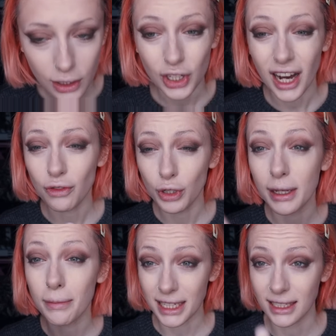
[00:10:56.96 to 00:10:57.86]
can't
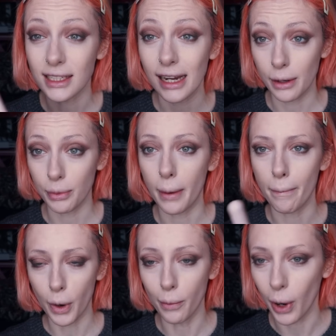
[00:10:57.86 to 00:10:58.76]
really misinterpret
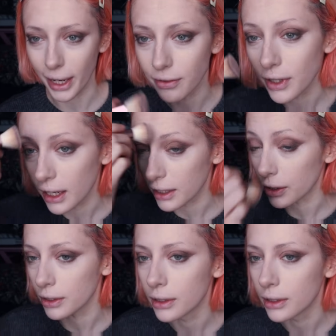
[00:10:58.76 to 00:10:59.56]
Mobwife, can you?